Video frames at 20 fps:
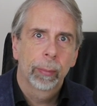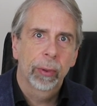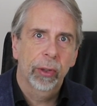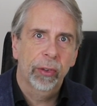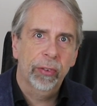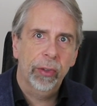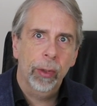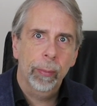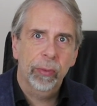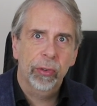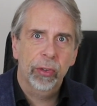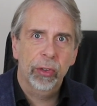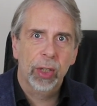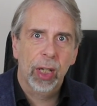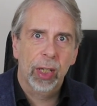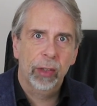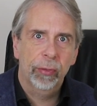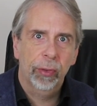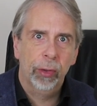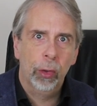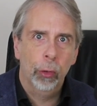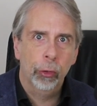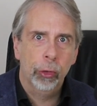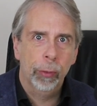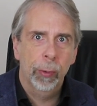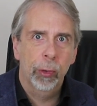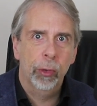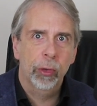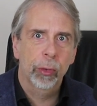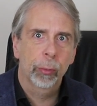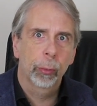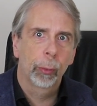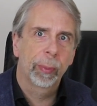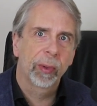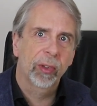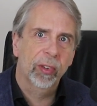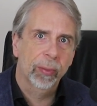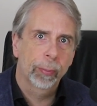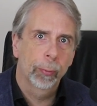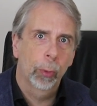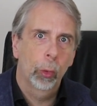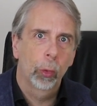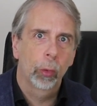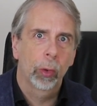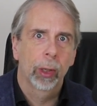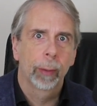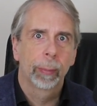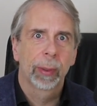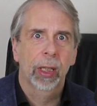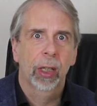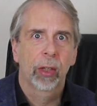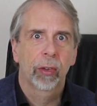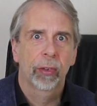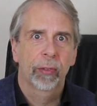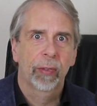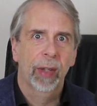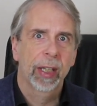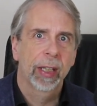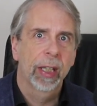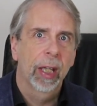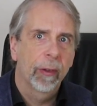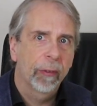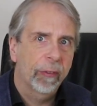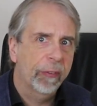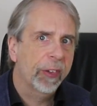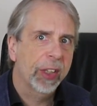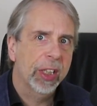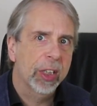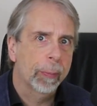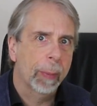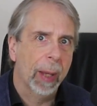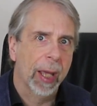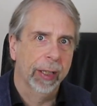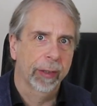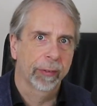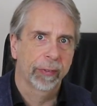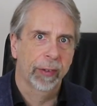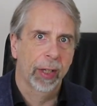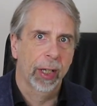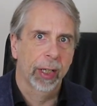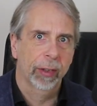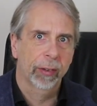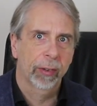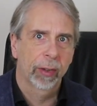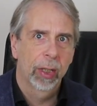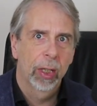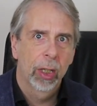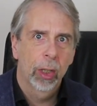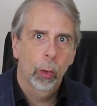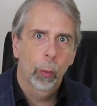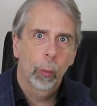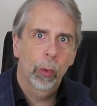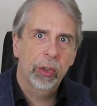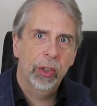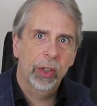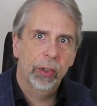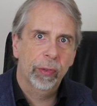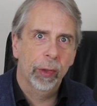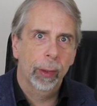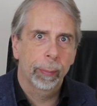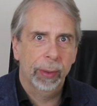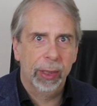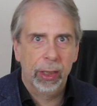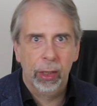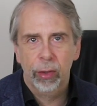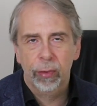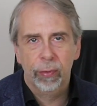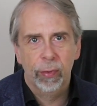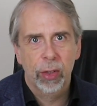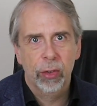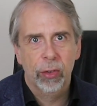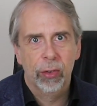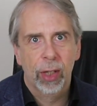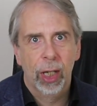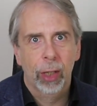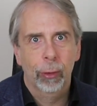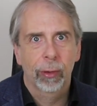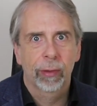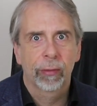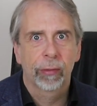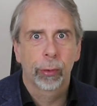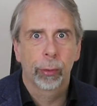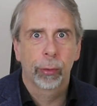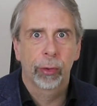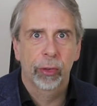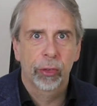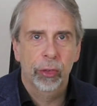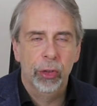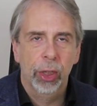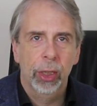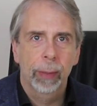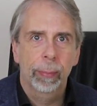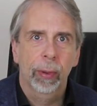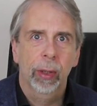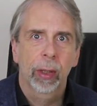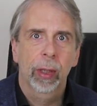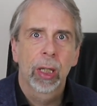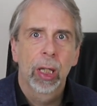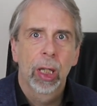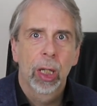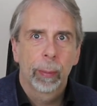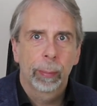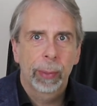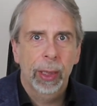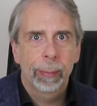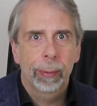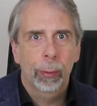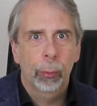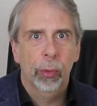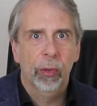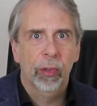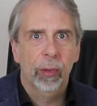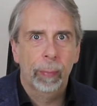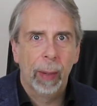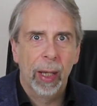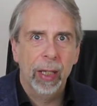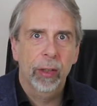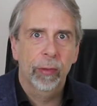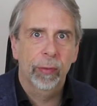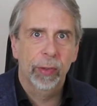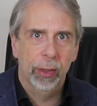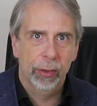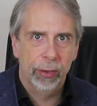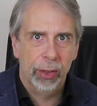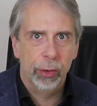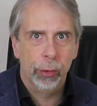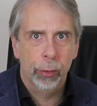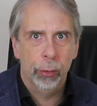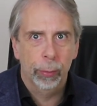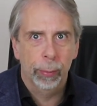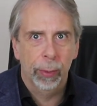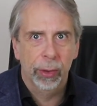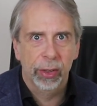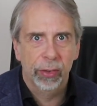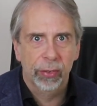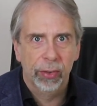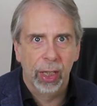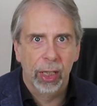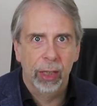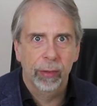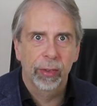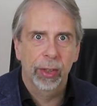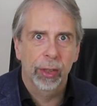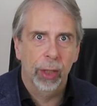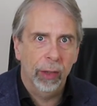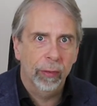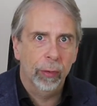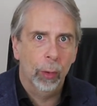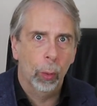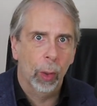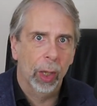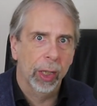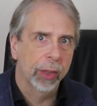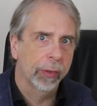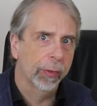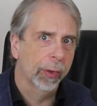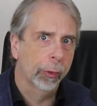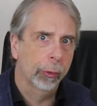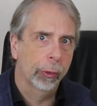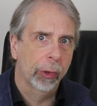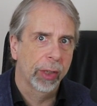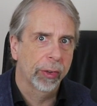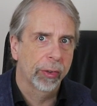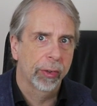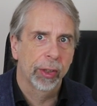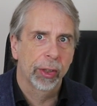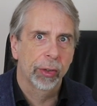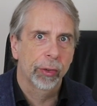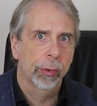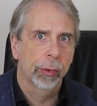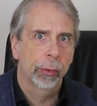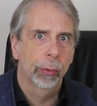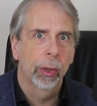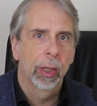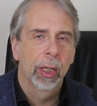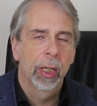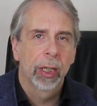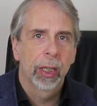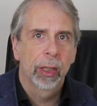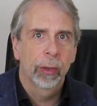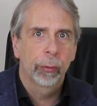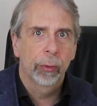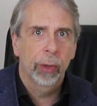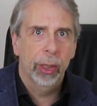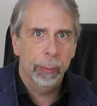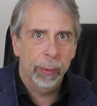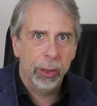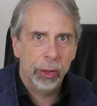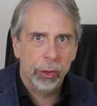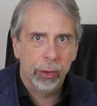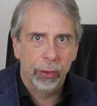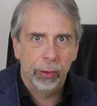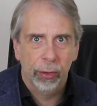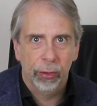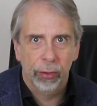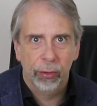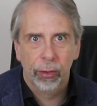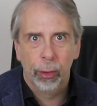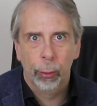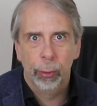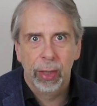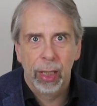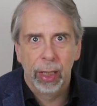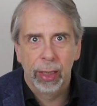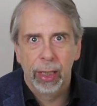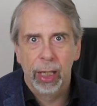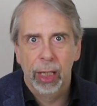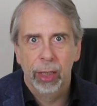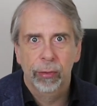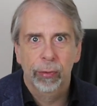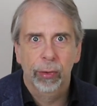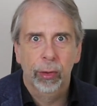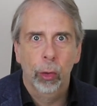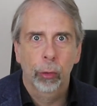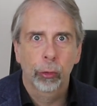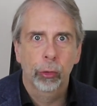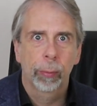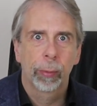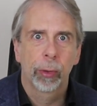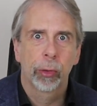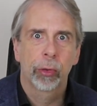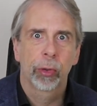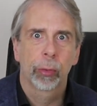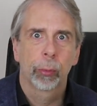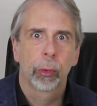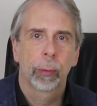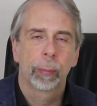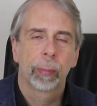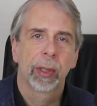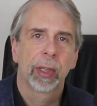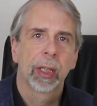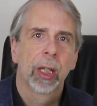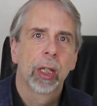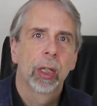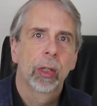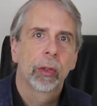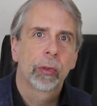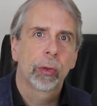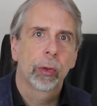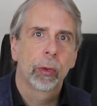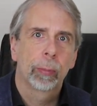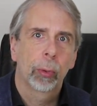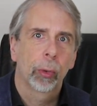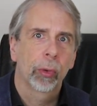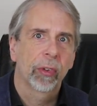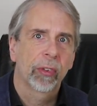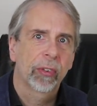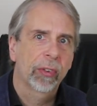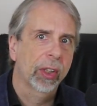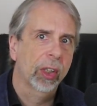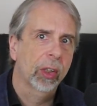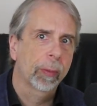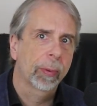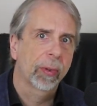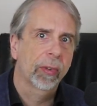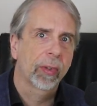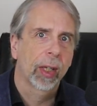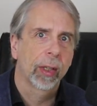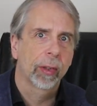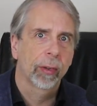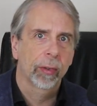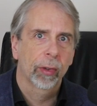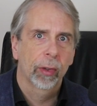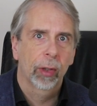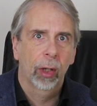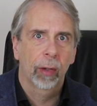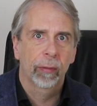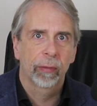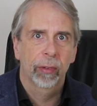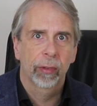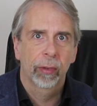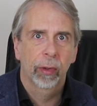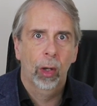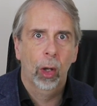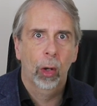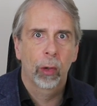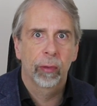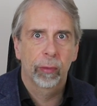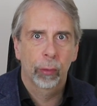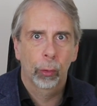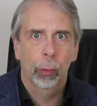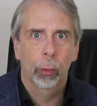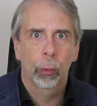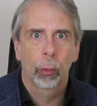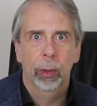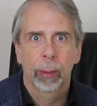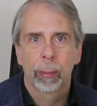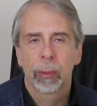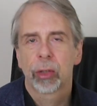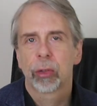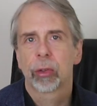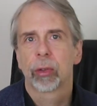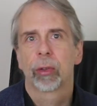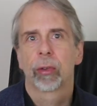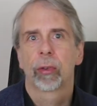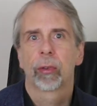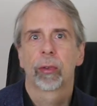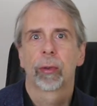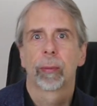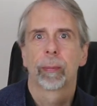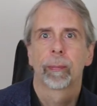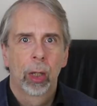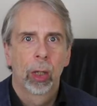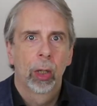But some suggest the contribution would be smaller because of a feedback effect, which is that because vegetarian food is cheaper, people would spend the additional money saved in other ways that create additional emissions. So in that case, the contribution would be 2.6% of overall emissions.